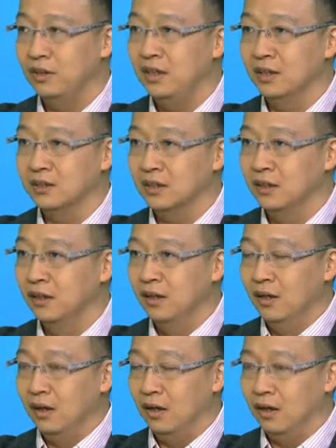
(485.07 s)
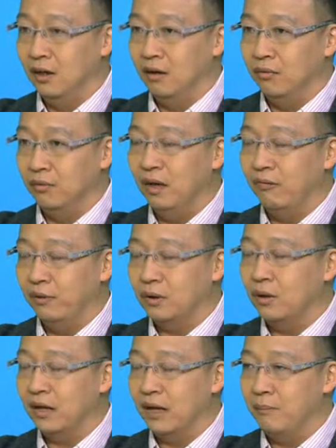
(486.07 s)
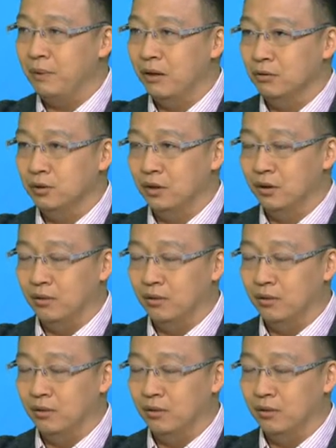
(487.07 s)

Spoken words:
years, we have been talking about